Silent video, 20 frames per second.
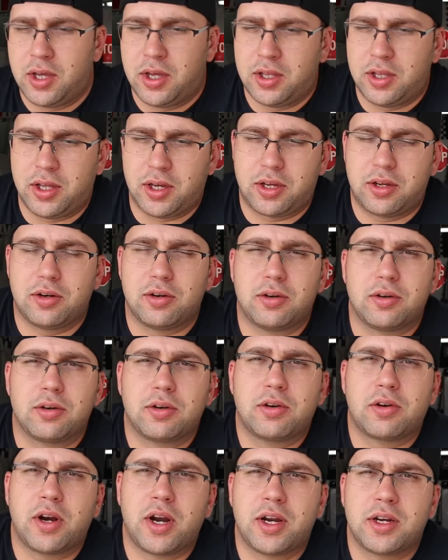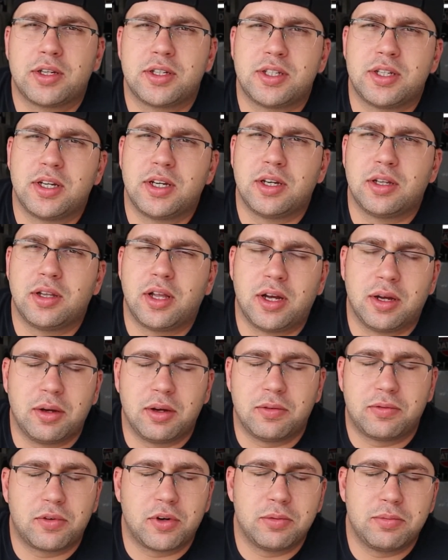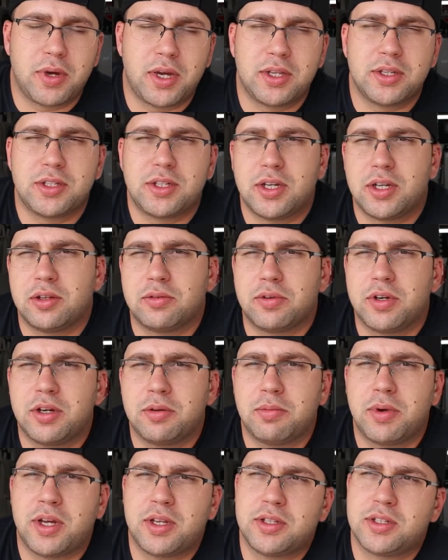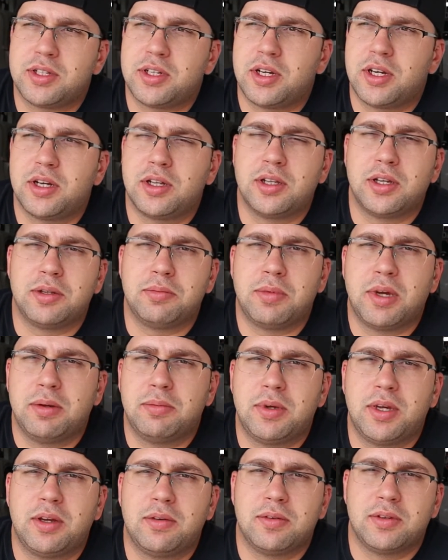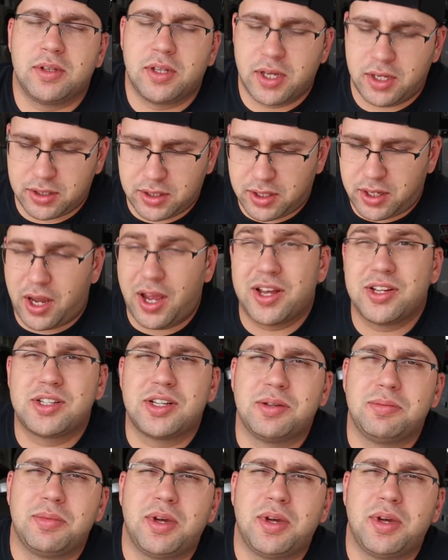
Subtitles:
like your crank seal, front main seal, rear main seal, and maybe even like the gasket